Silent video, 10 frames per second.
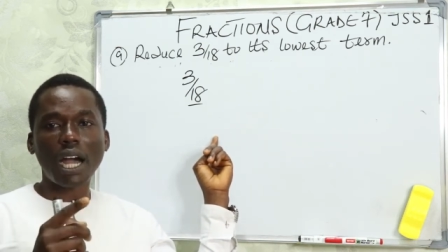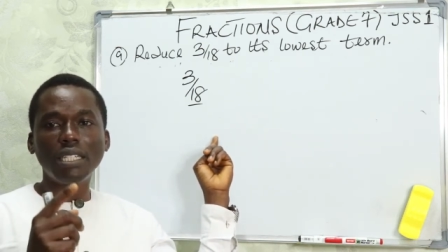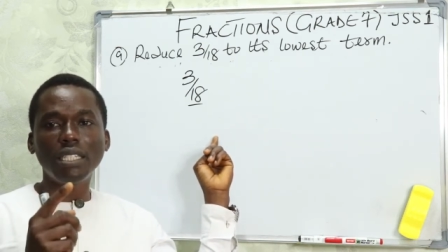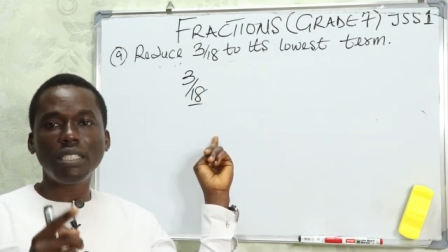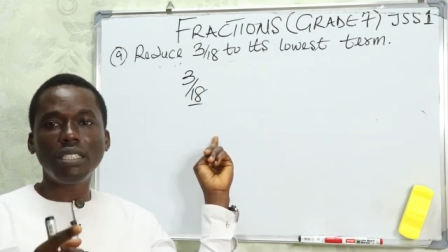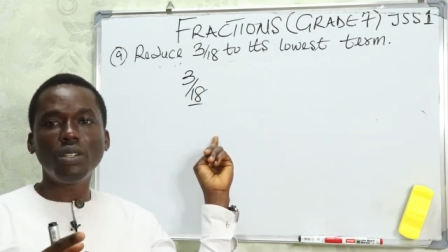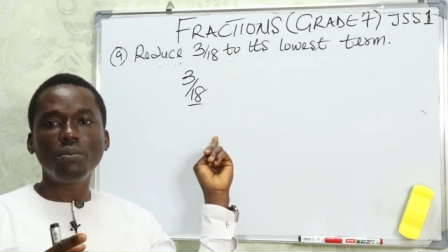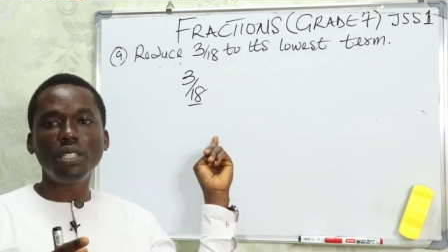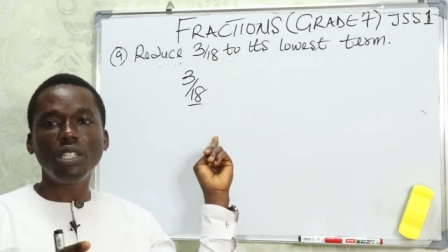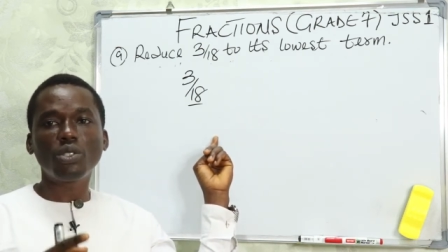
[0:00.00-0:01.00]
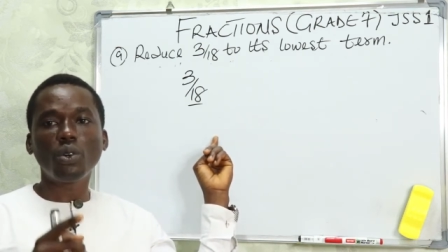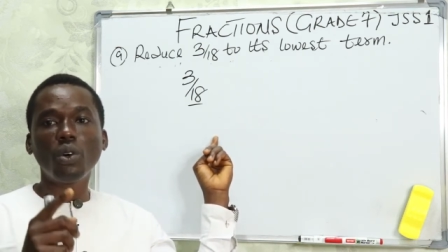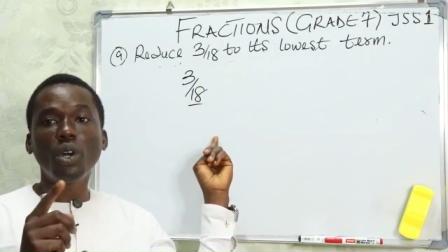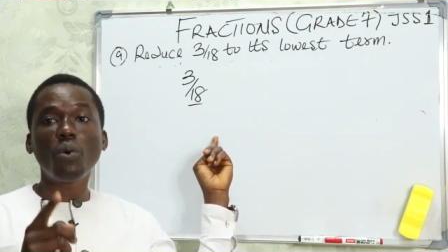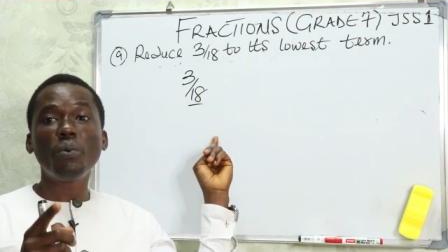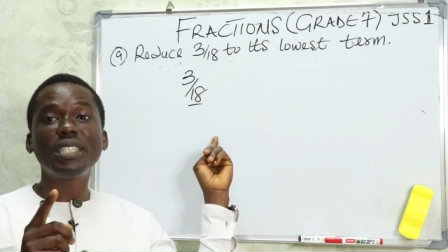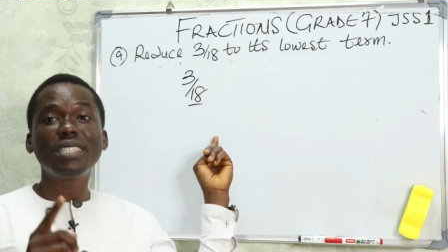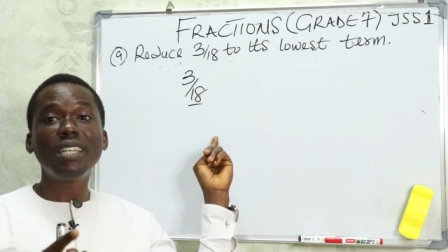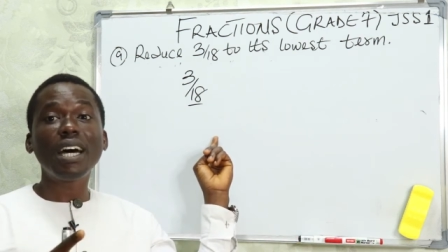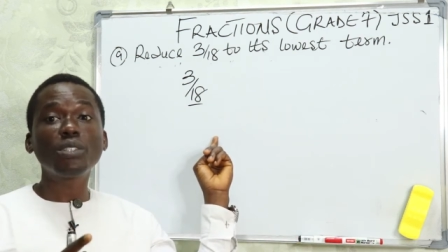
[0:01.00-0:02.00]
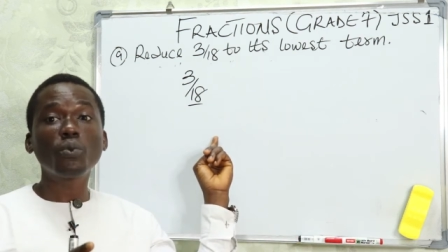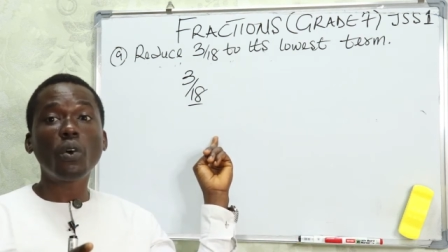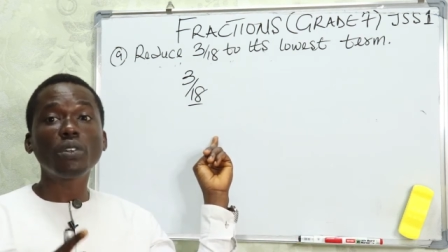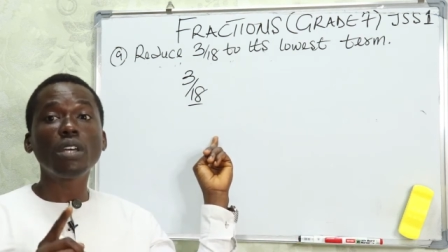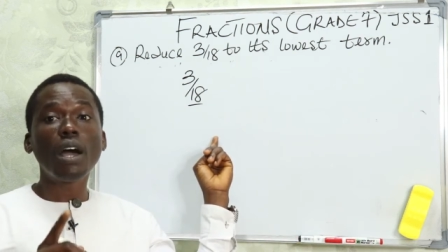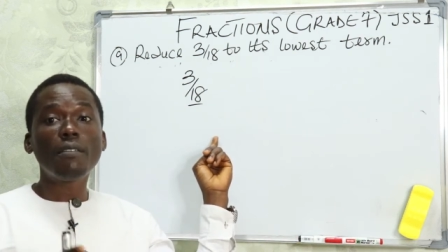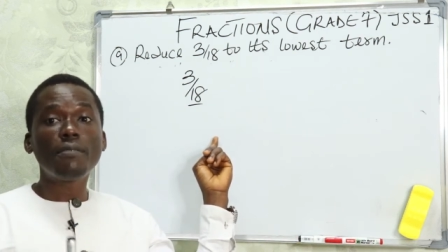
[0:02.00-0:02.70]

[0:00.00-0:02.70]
and the denominator with that what?